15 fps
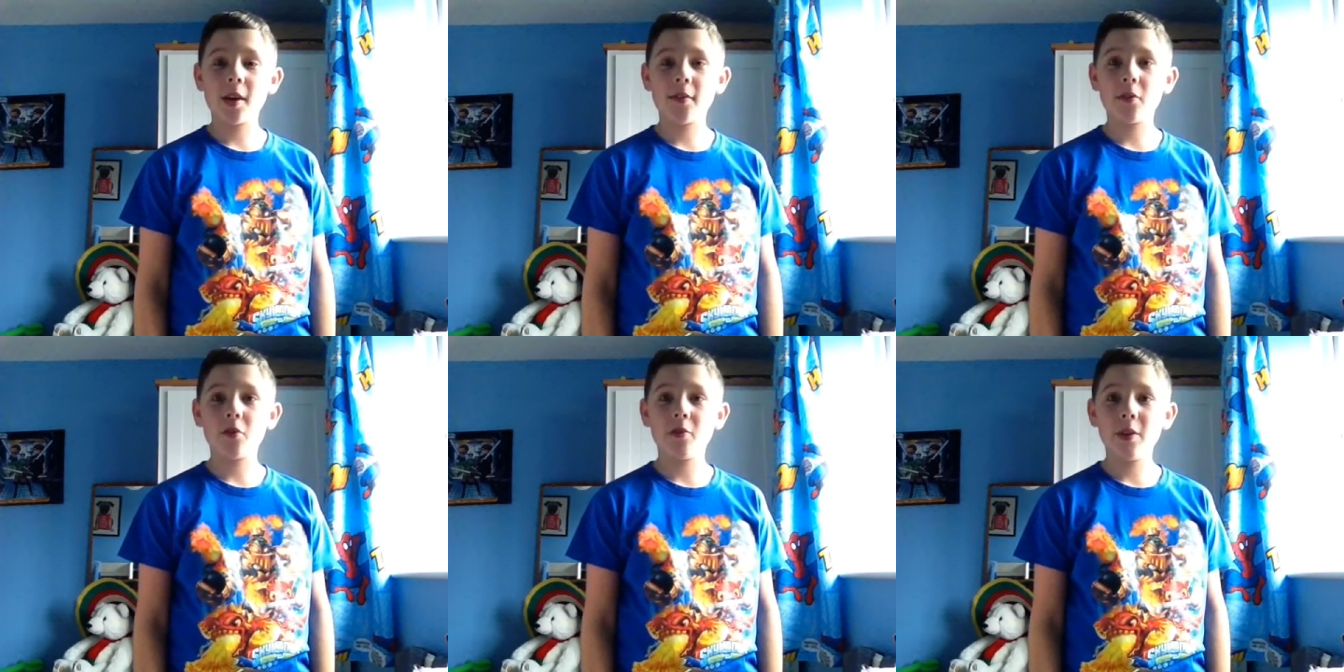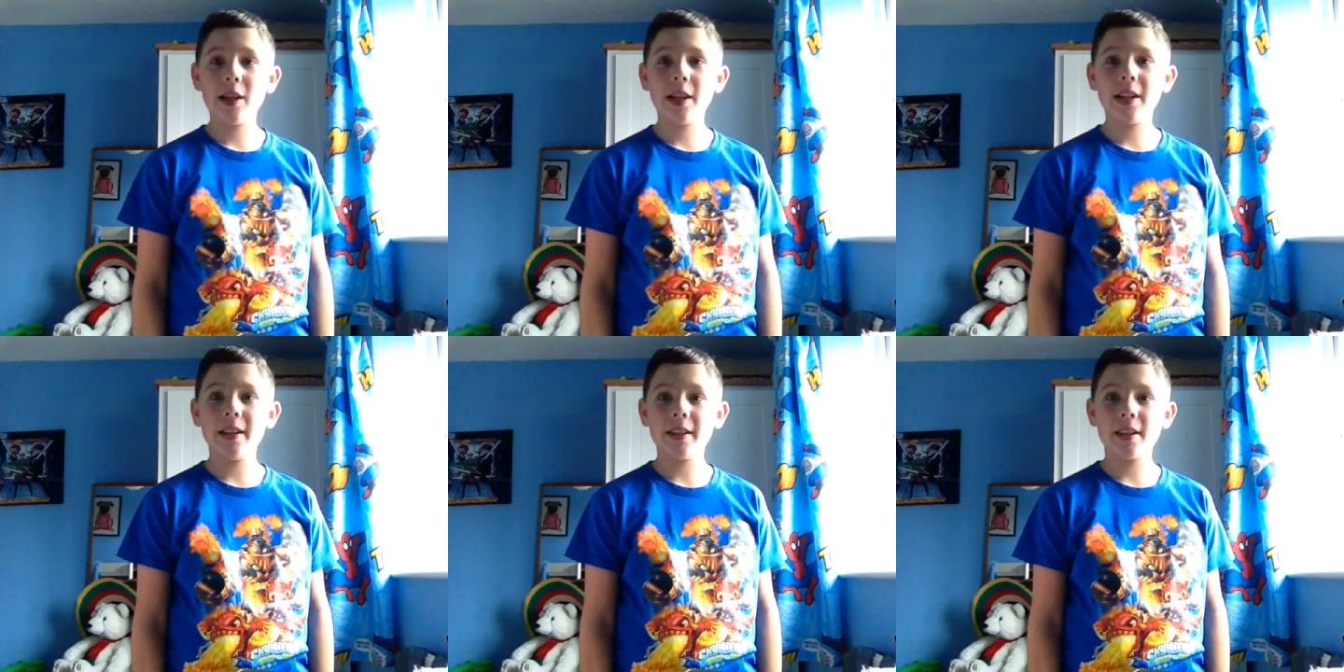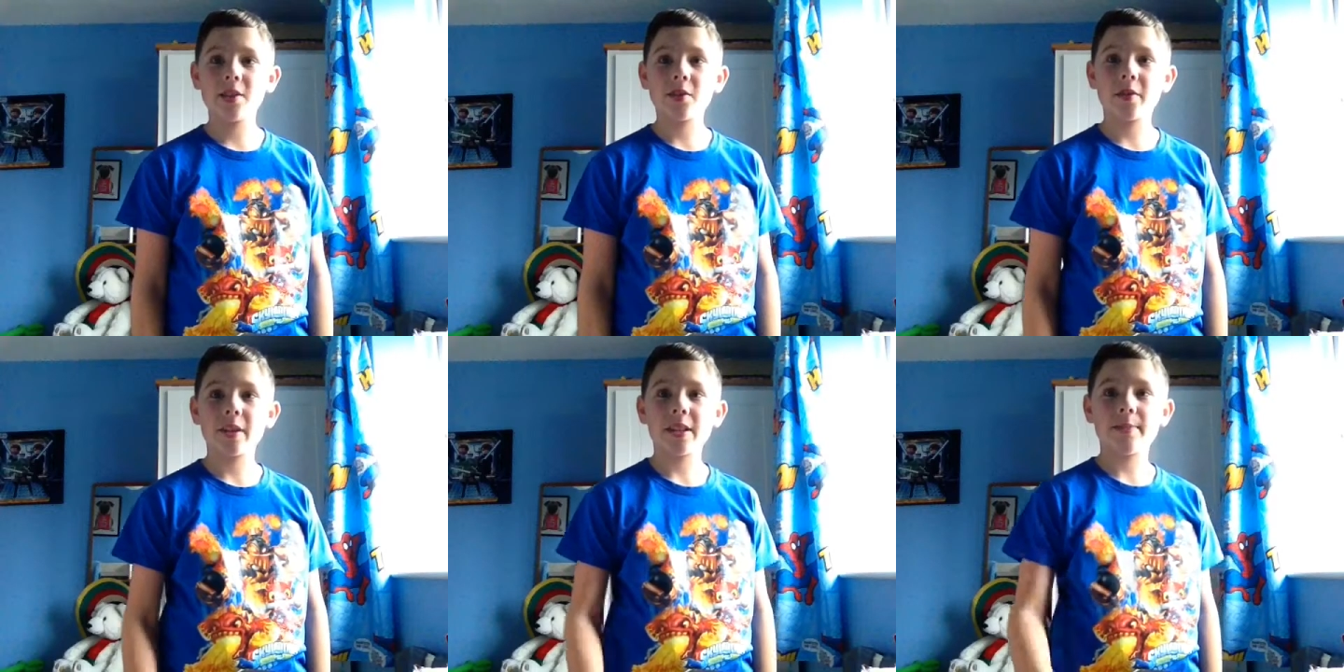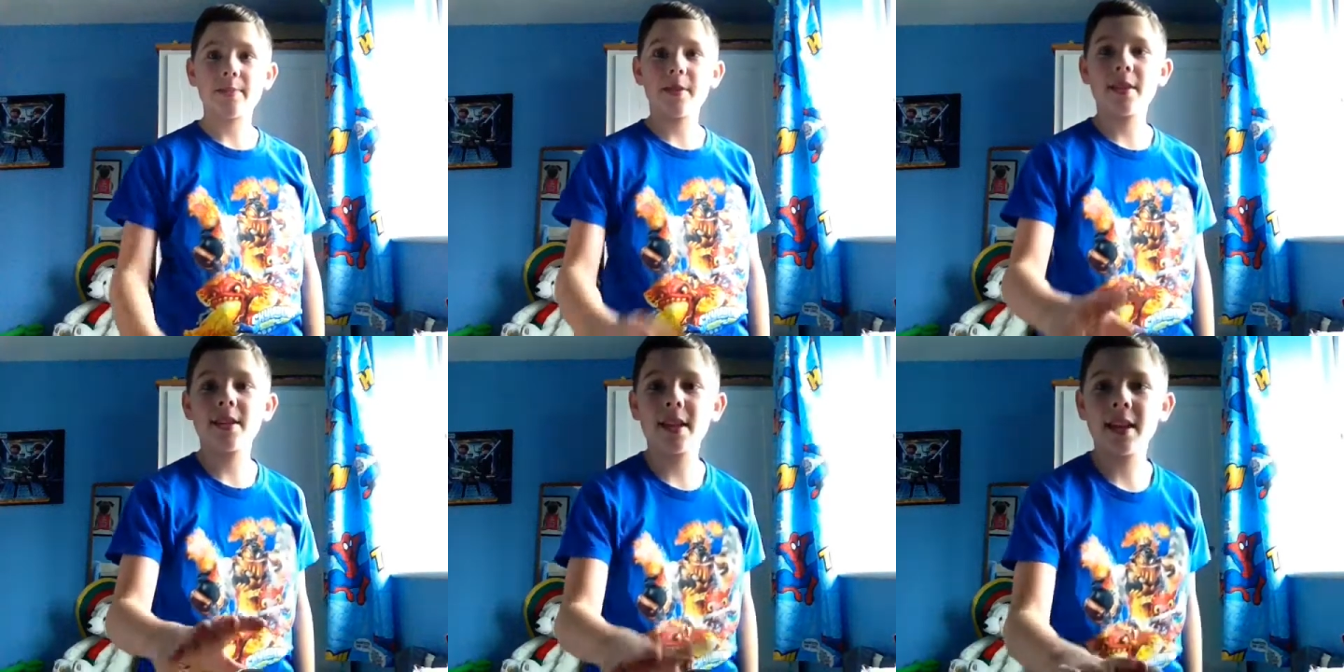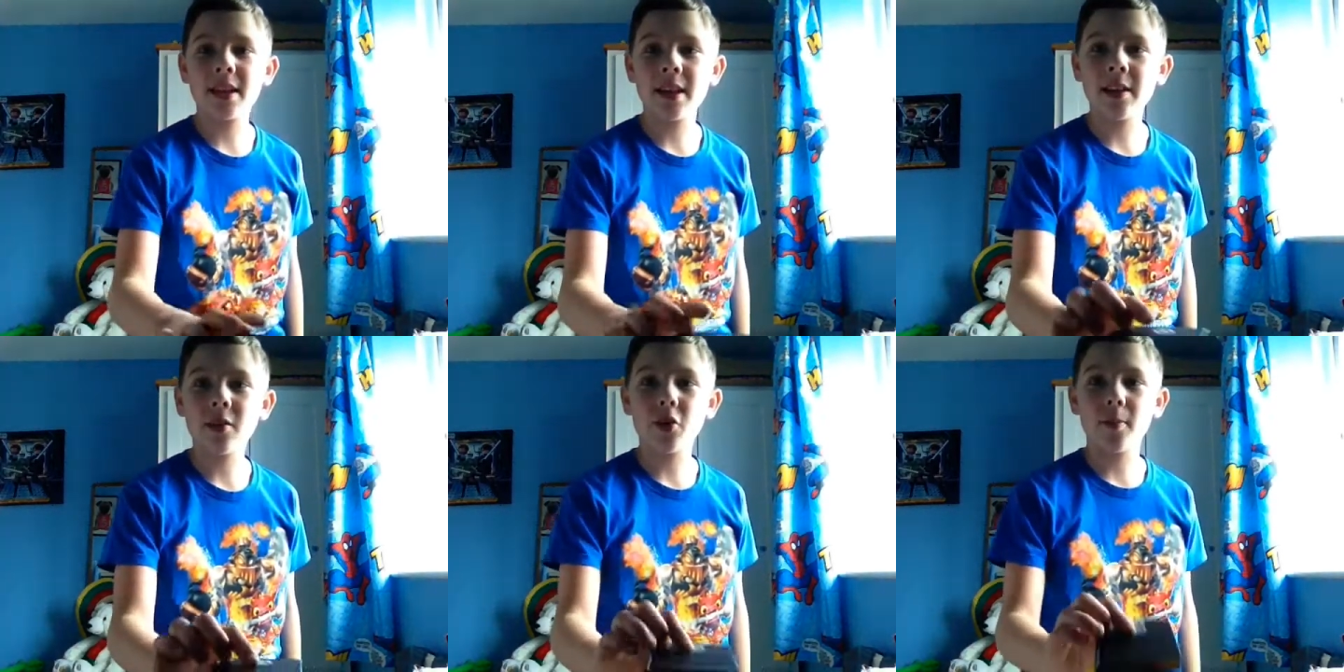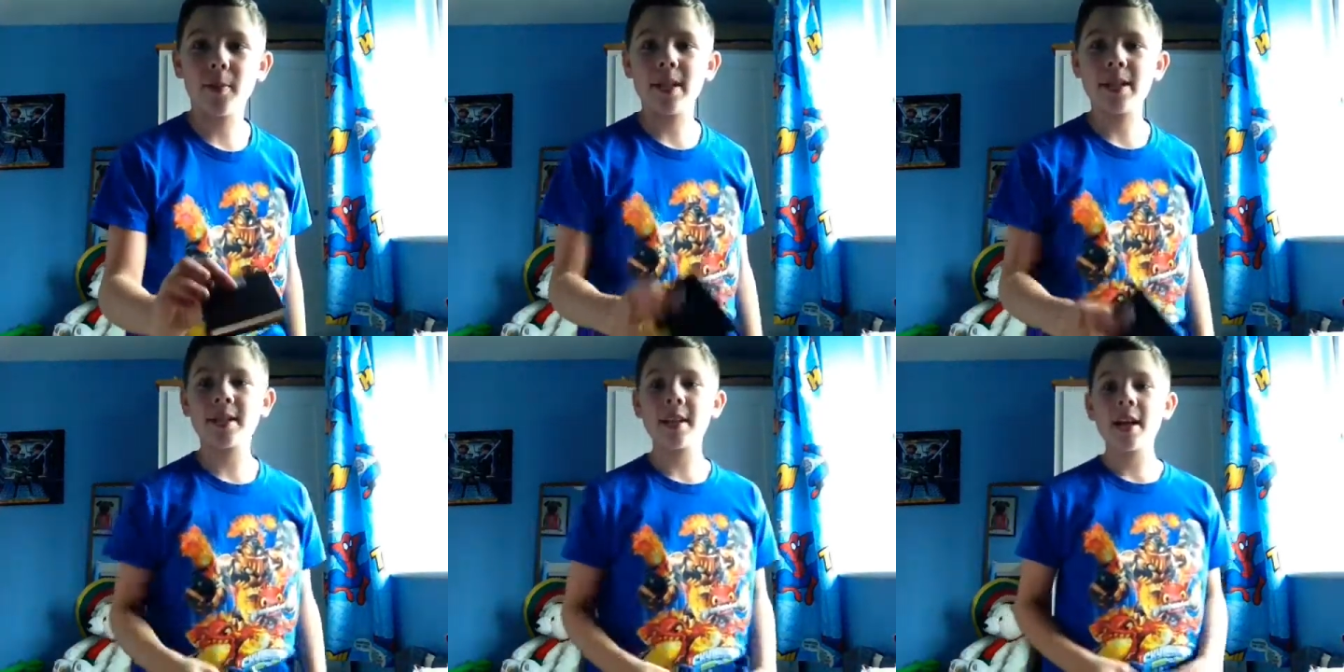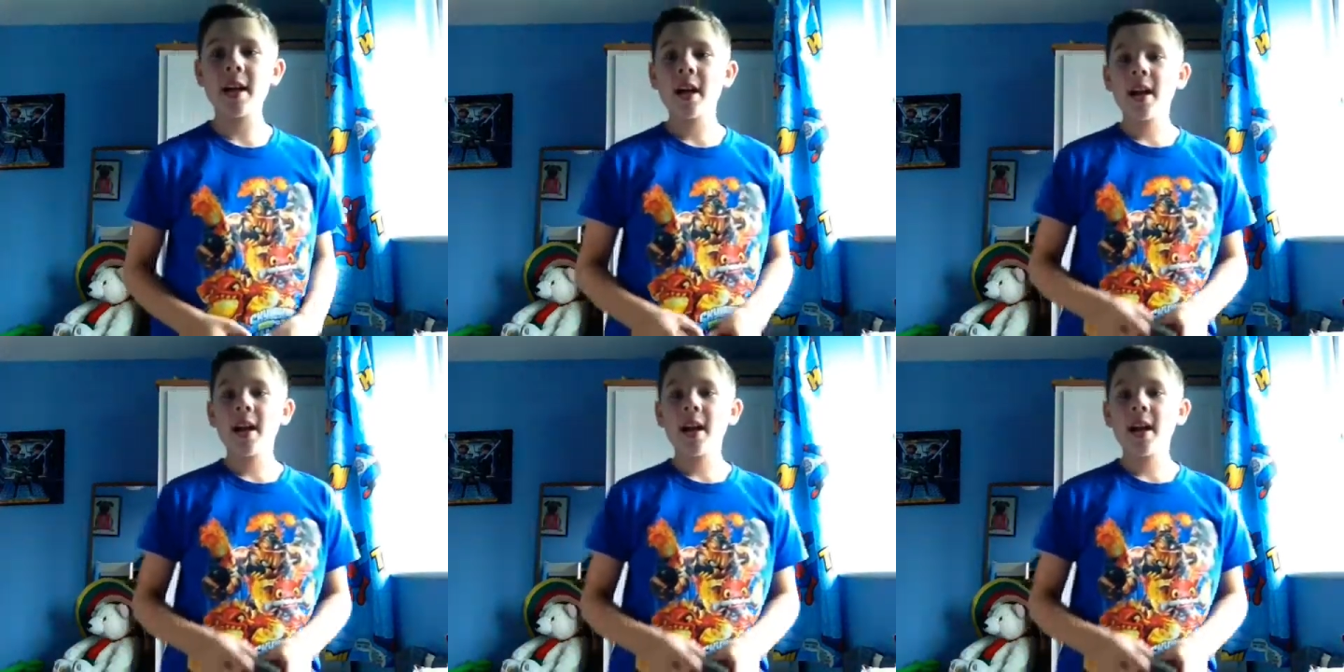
have a really nice Christmas, and in the comments,